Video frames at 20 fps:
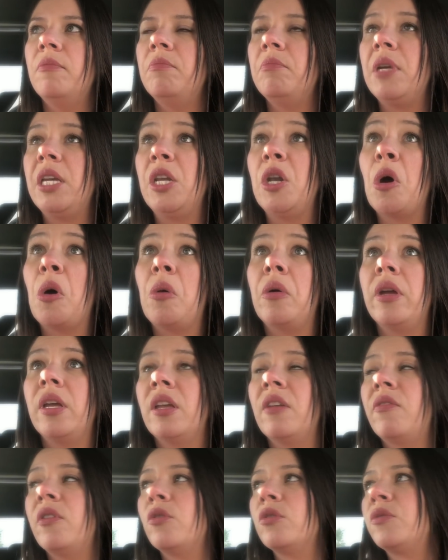me
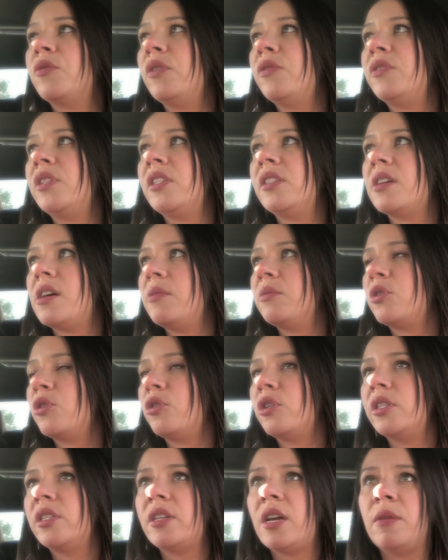knowing if it was 15 times,
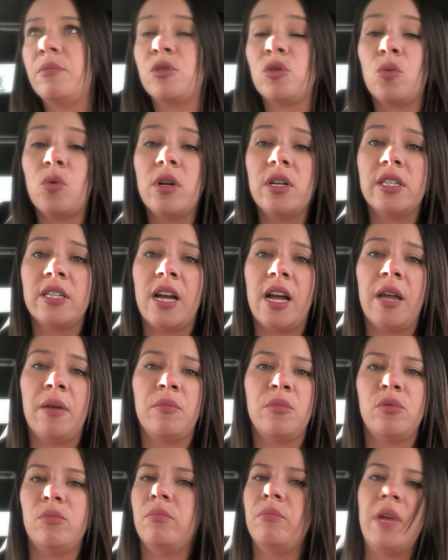30 times, or one
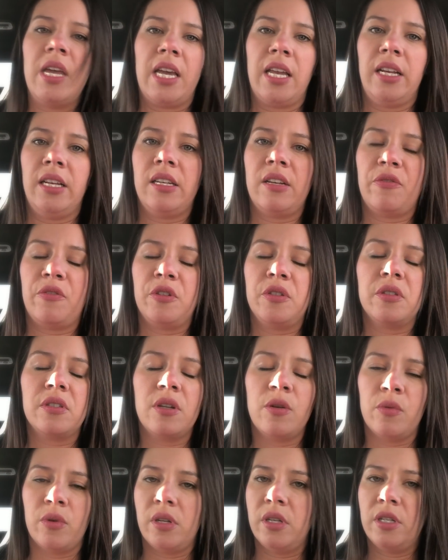time make any difference?
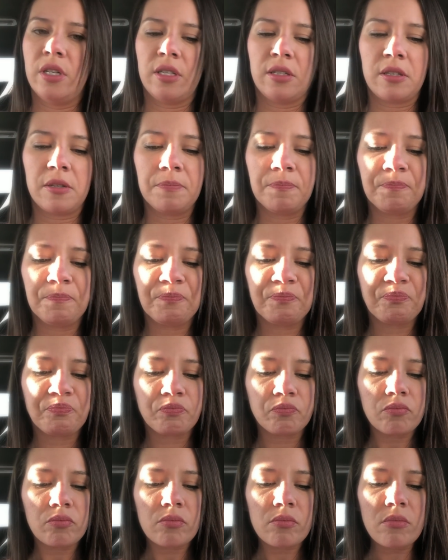It really doesn't.
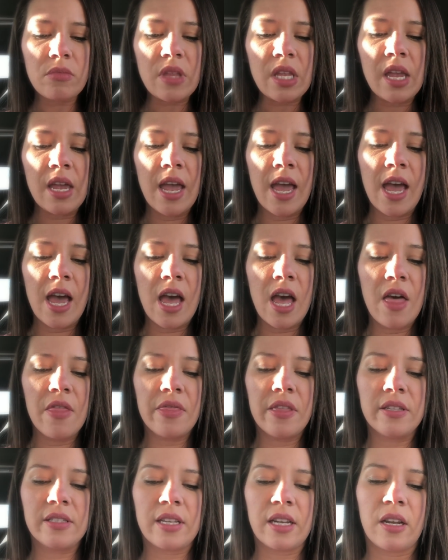And
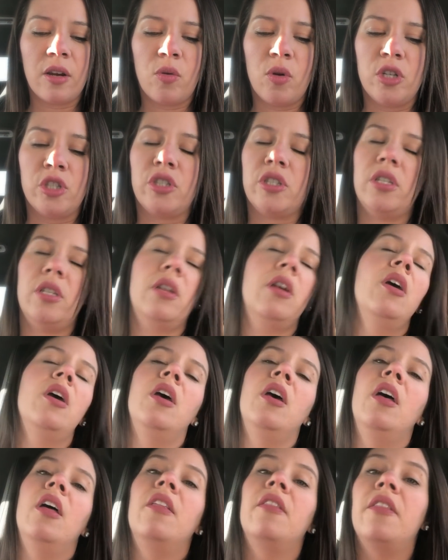the second question
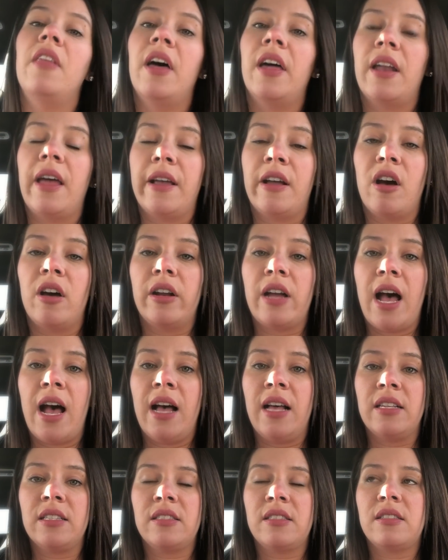that I got
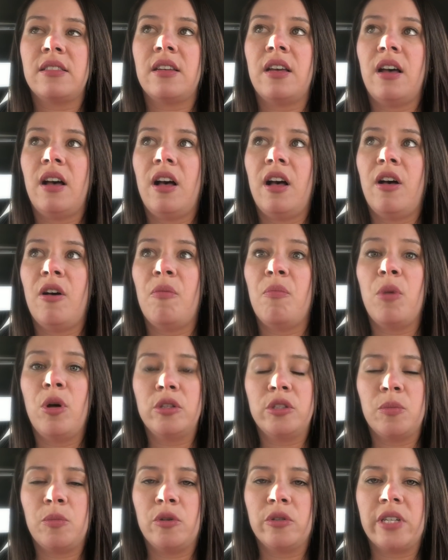asked
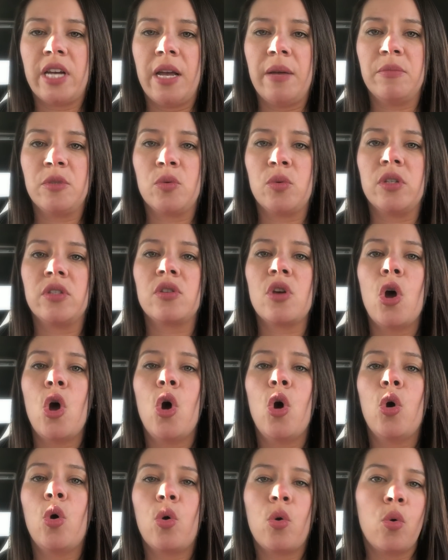multiple times was,
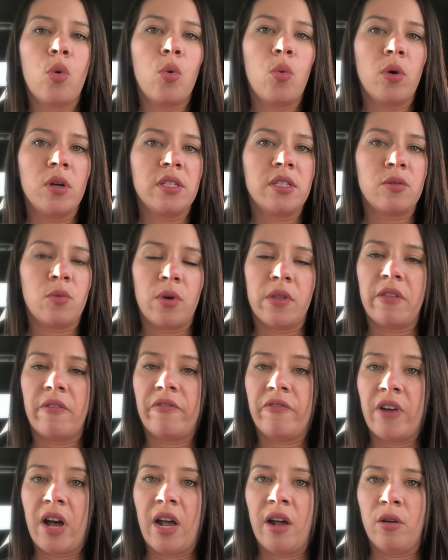who was the one that
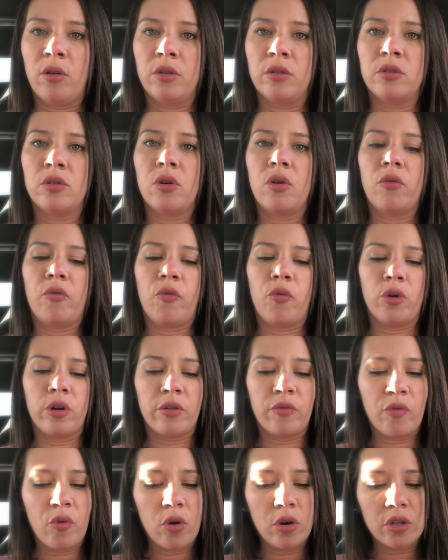filed for
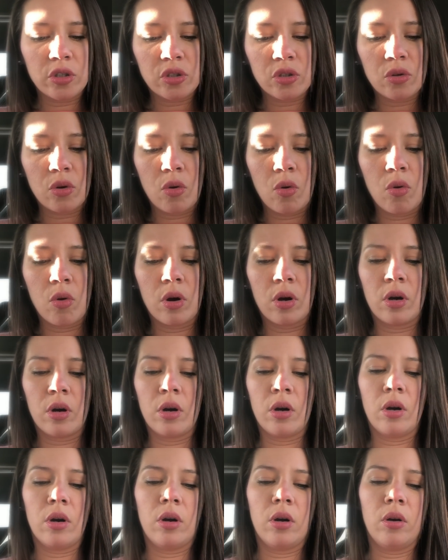divorce
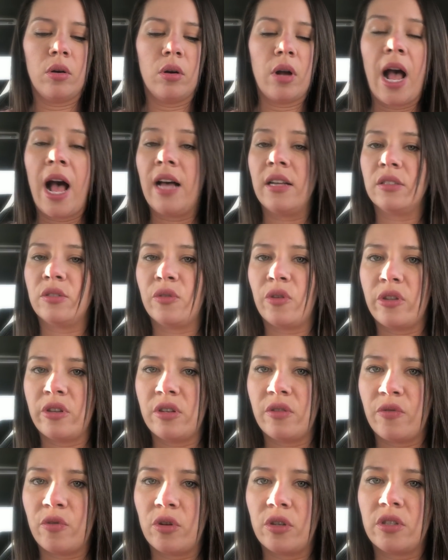or asked for the
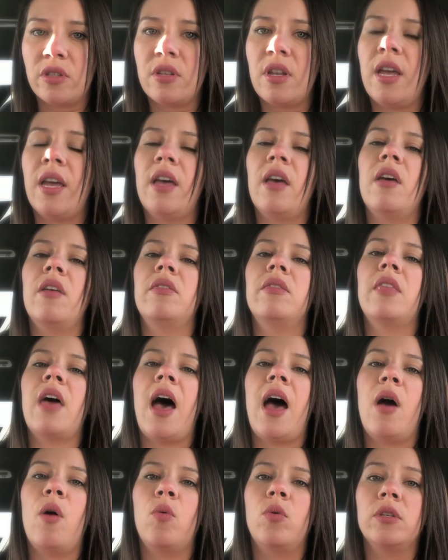divorce? And
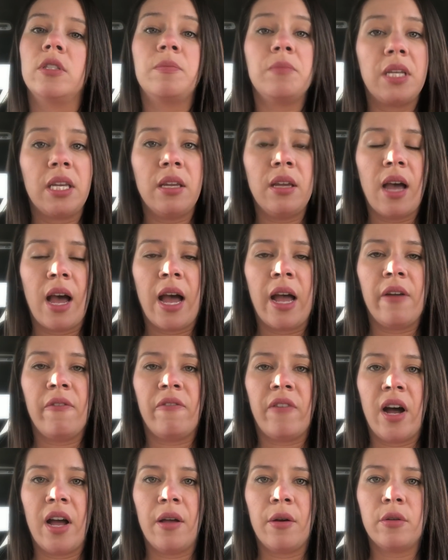that was me. I
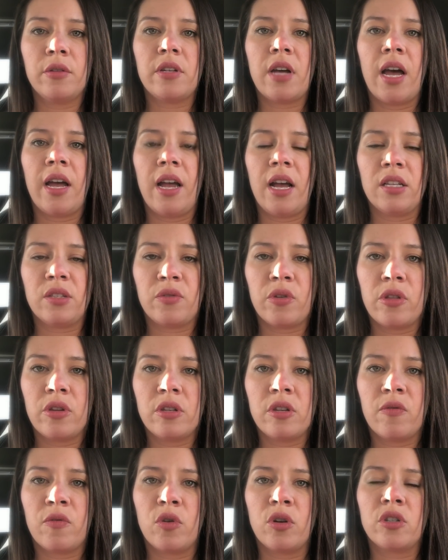filed, I asked for the
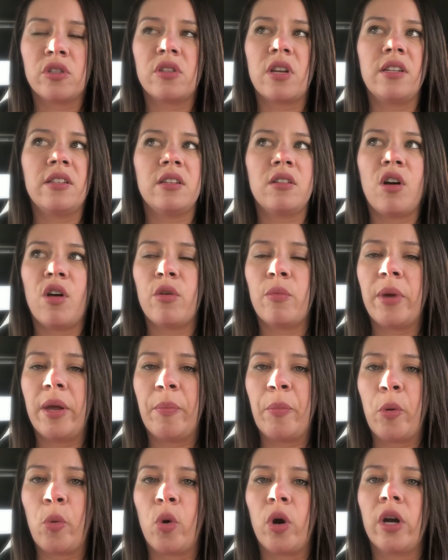divorce, I did all the
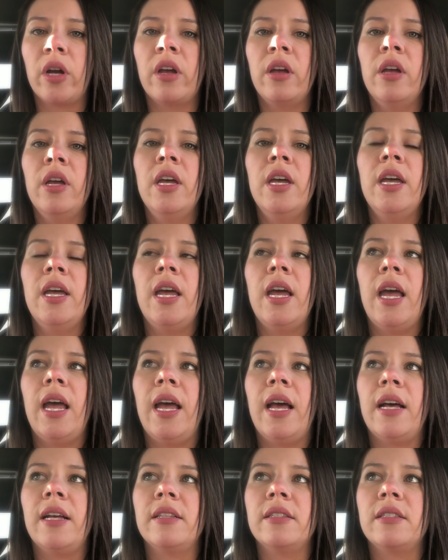paperwork,
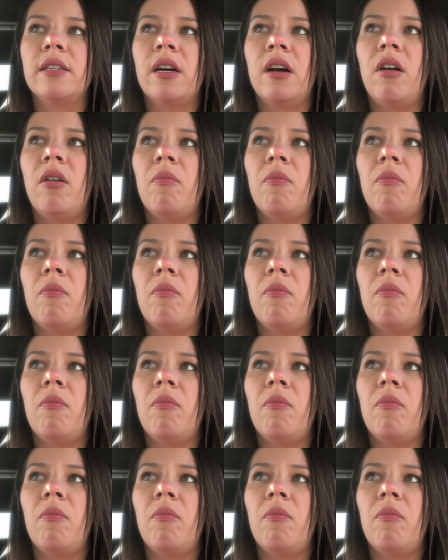and